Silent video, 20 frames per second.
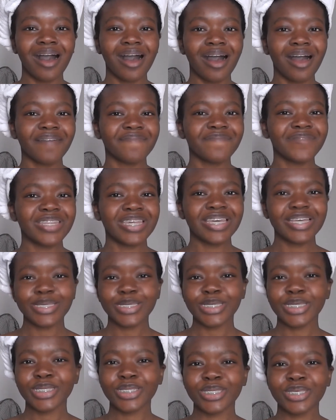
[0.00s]
I've been
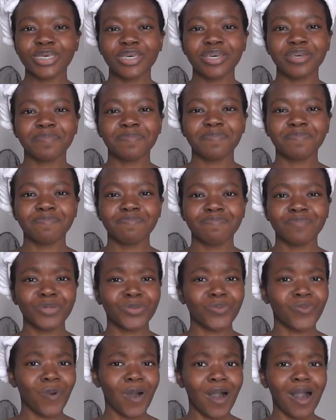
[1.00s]
itching to
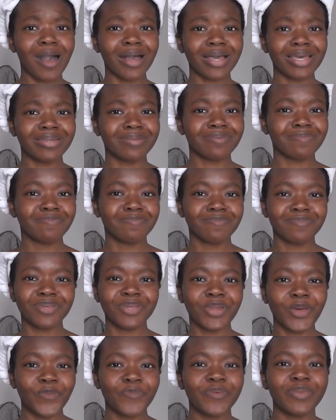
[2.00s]
just work and,
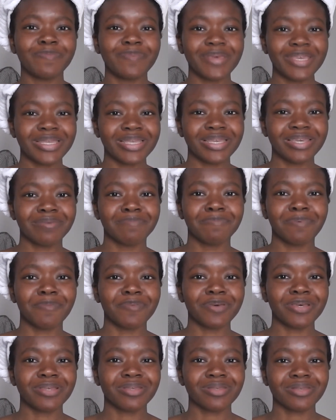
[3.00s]
you know, be busy, but
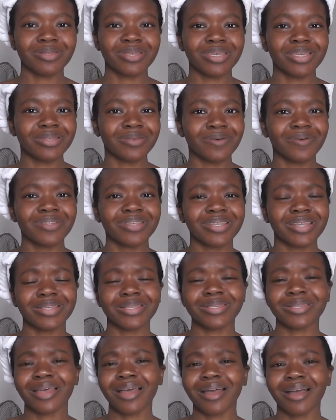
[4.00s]
because it's the Easter
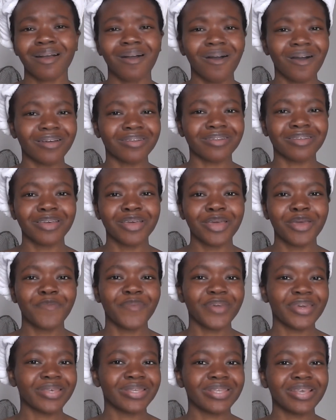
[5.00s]
holidays, it's like I can't
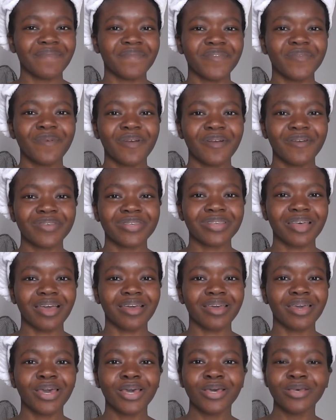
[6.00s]
because everywhere is
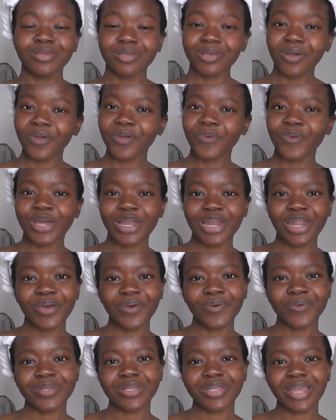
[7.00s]
like, sorry, we're
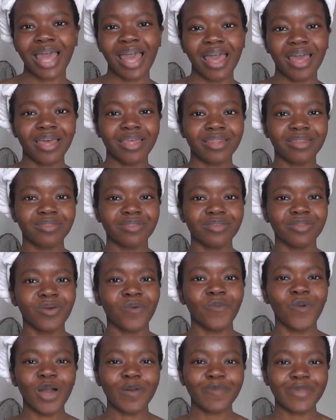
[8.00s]
closed, and, you
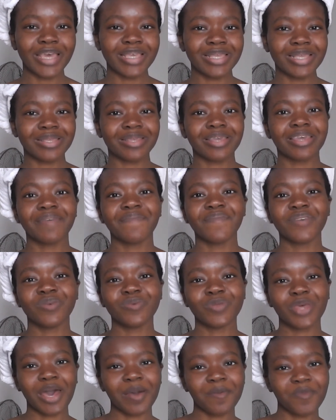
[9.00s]
know, workplaces are giving
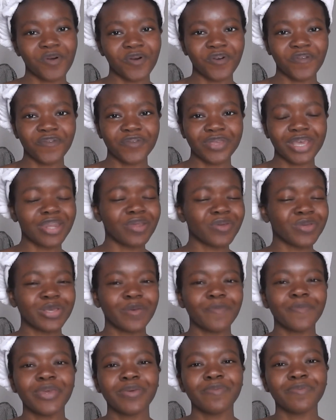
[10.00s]
you time off. I know
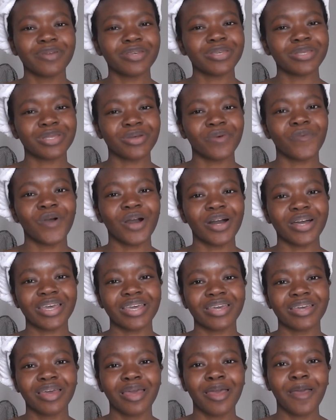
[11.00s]
some people are still
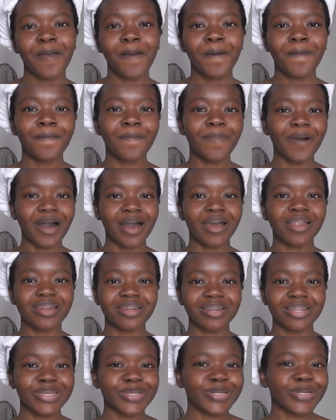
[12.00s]
working,
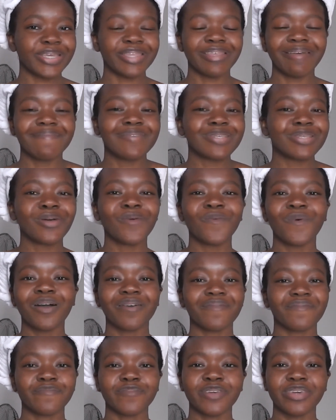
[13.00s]
but literally there is no
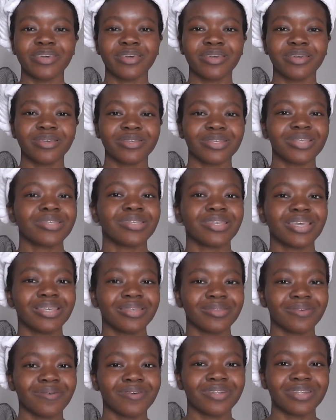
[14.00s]
work for me because it's the
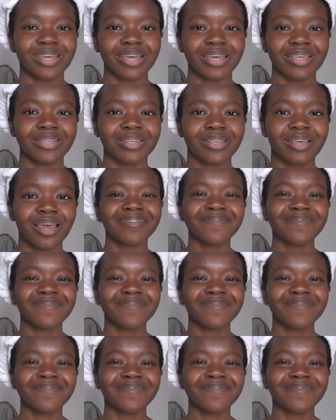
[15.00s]
Easter holidays.